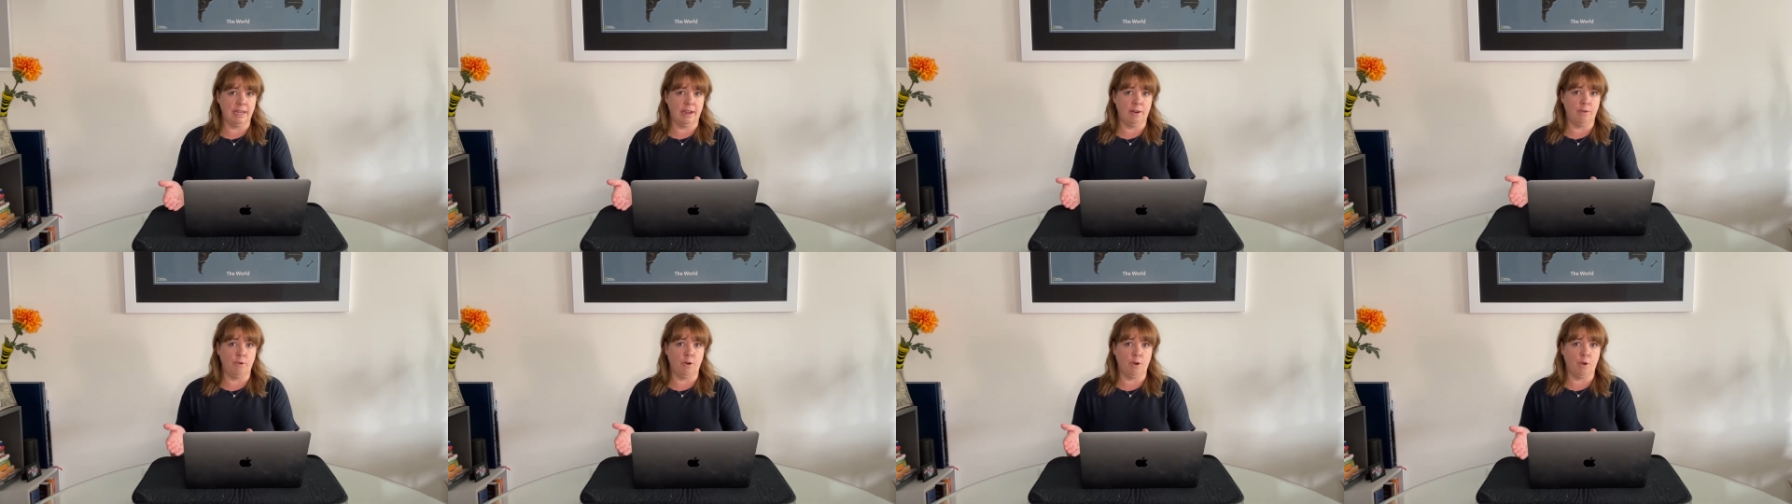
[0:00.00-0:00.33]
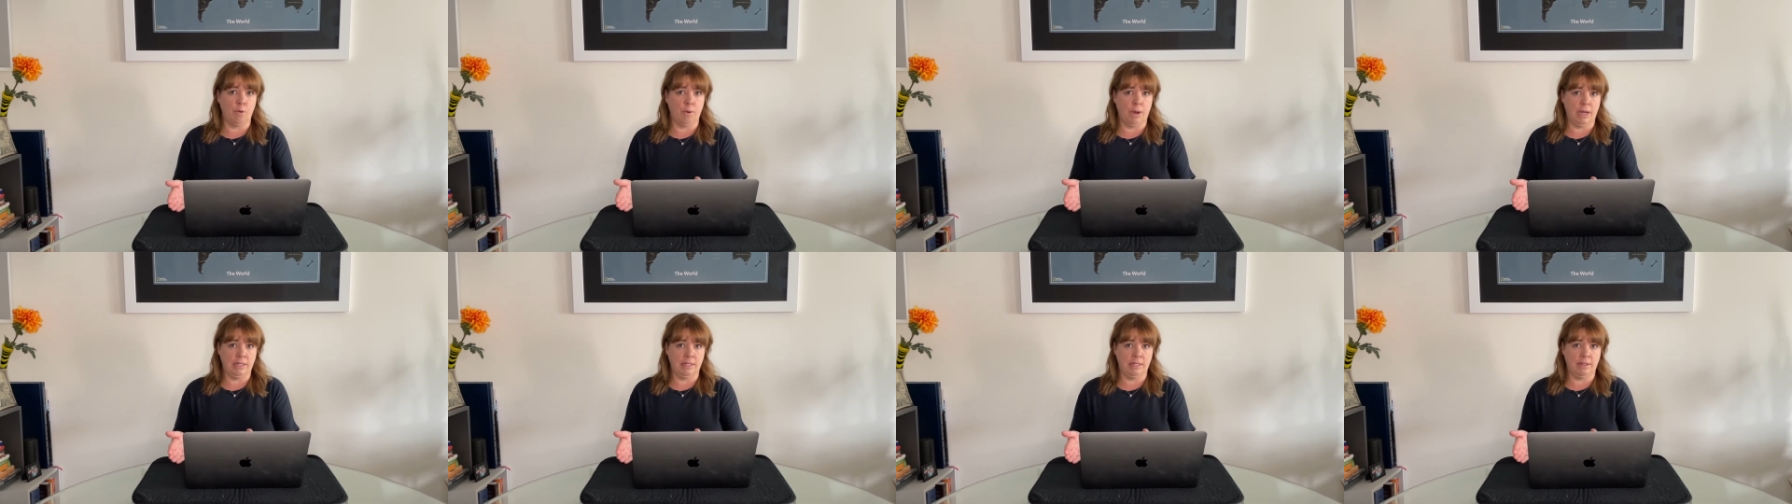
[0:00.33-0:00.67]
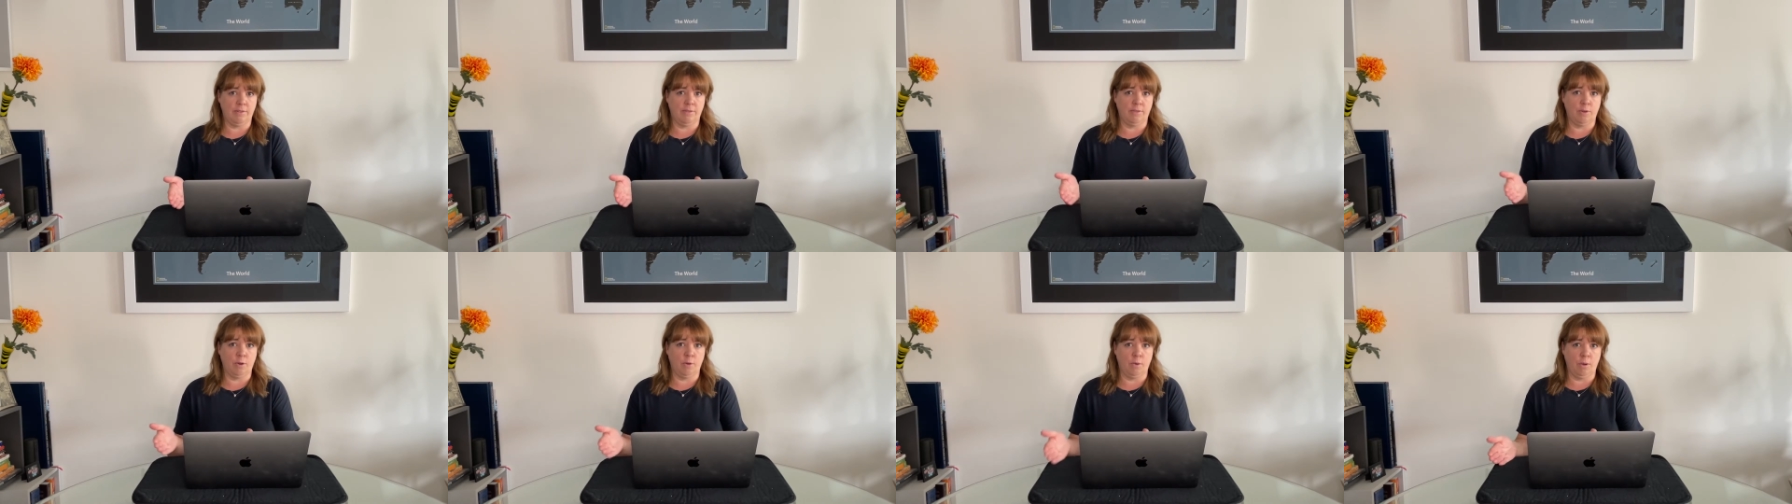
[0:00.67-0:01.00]
a request
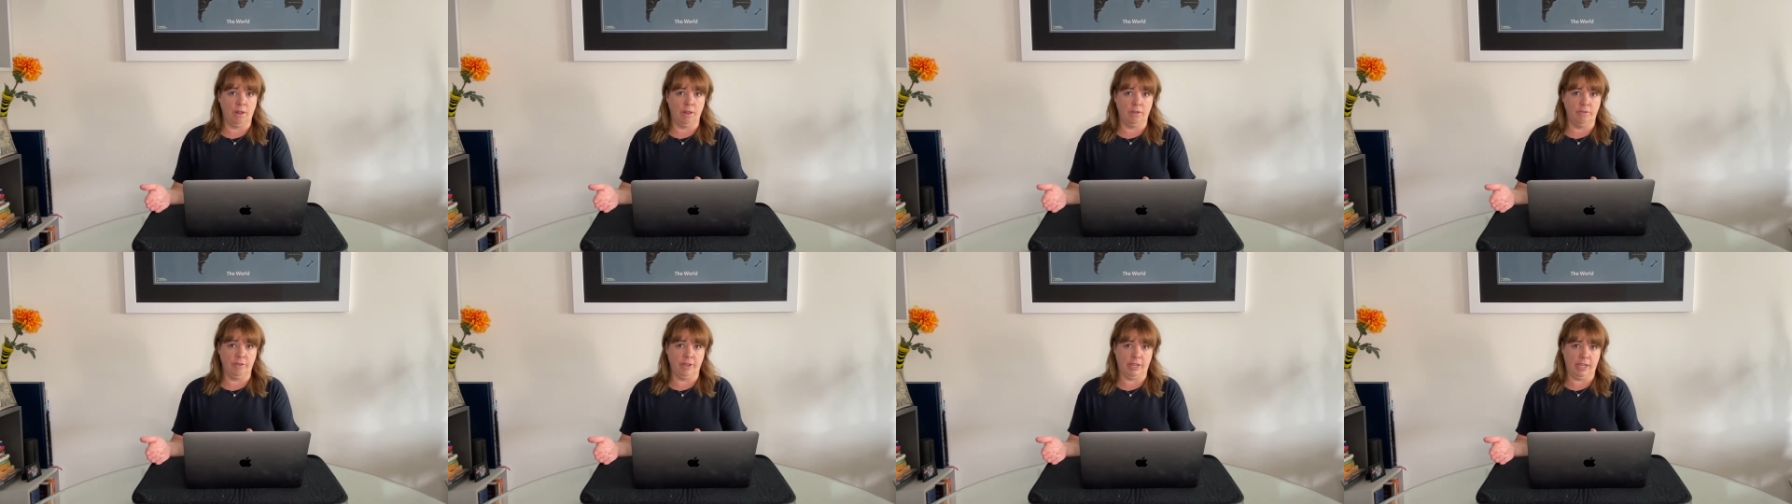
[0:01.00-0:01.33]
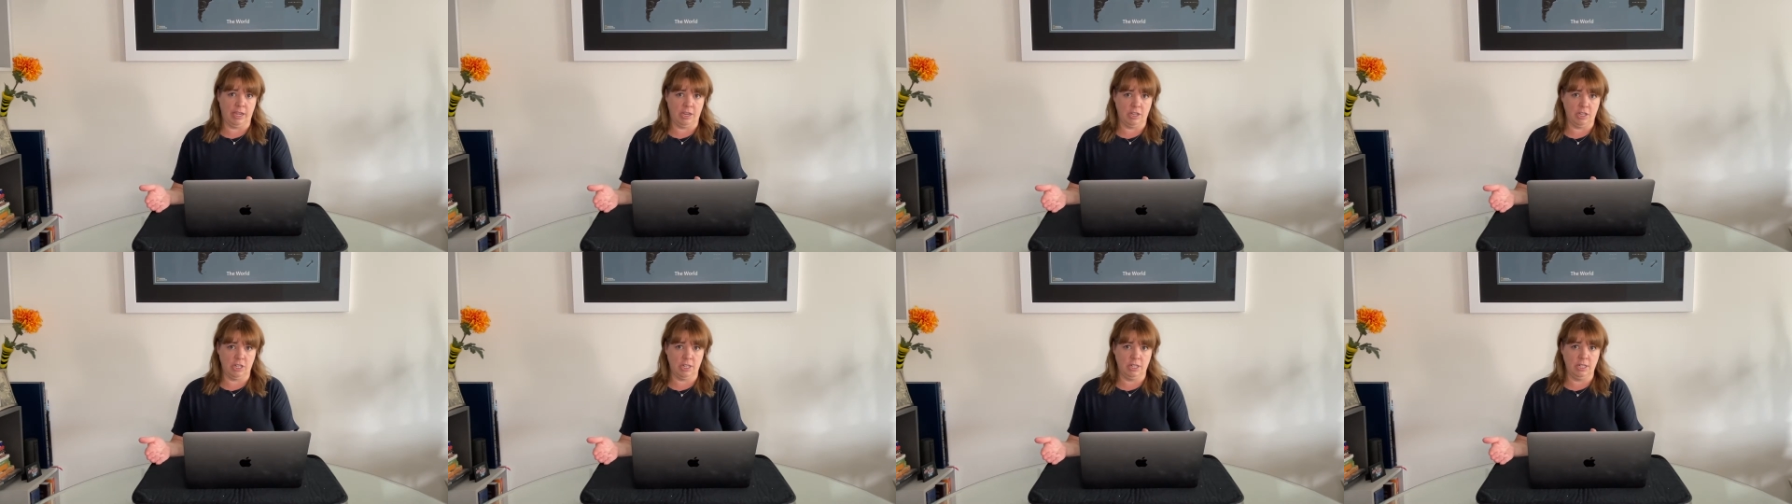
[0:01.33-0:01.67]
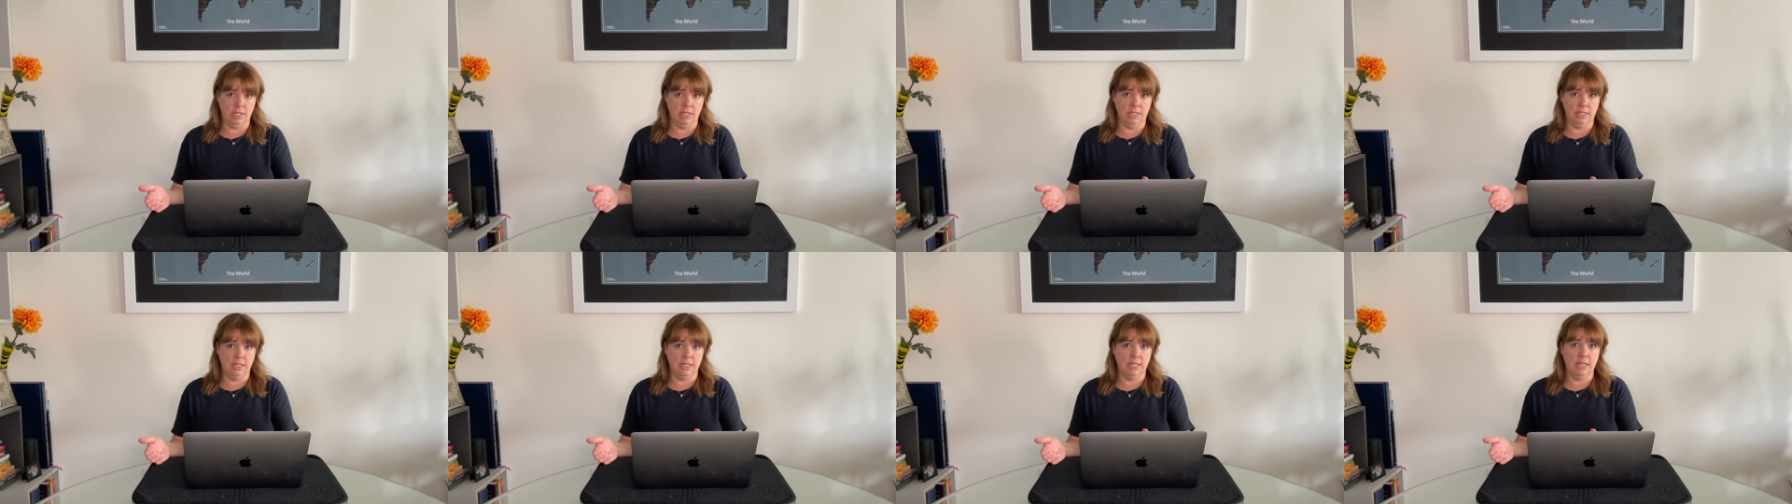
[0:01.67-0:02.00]
for
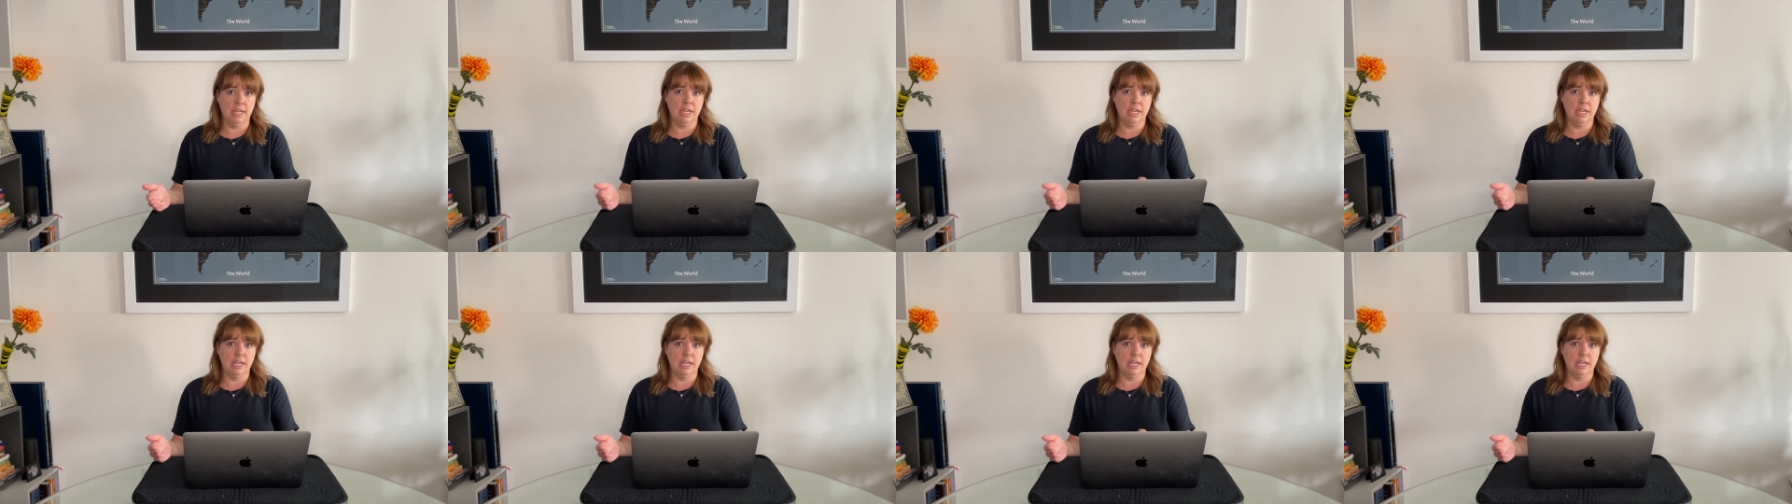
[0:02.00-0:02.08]
qualifications.